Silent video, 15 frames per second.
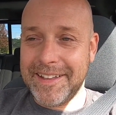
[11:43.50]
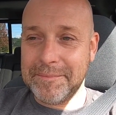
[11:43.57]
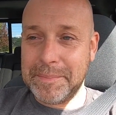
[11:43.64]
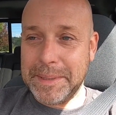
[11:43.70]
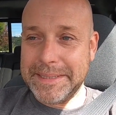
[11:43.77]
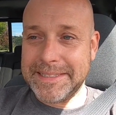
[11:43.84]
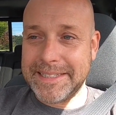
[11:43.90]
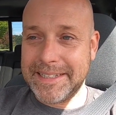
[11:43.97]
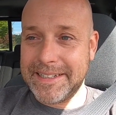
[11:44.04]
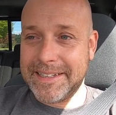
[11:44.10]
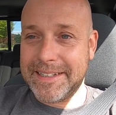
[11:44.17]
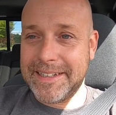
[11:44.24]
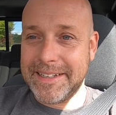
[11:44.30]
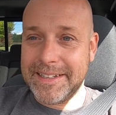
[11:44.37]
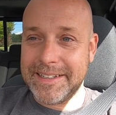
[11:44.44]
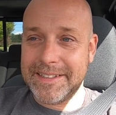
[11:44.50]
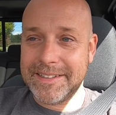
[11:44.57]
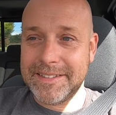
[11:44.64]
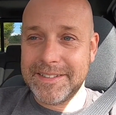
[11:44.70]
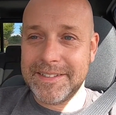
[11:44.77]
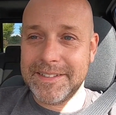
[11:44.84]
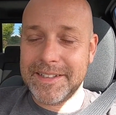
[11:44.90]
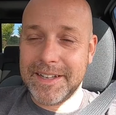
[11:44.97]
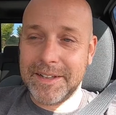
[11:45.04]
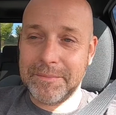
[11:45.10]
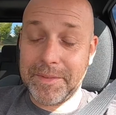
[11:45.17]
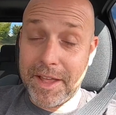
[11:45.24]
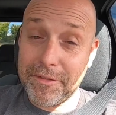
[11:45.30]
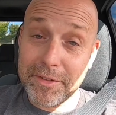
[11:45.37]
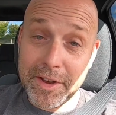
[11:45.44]
but I'm
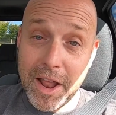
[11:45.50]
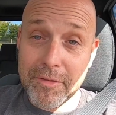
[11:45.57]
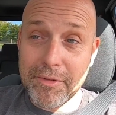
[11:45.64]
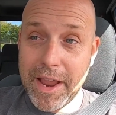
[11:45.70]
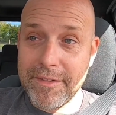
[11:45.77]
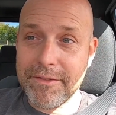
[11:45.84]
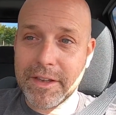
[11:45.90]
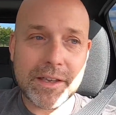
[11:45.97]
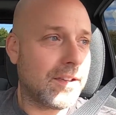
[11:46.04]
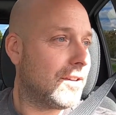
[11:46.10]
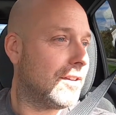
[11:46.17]
definitely not raving.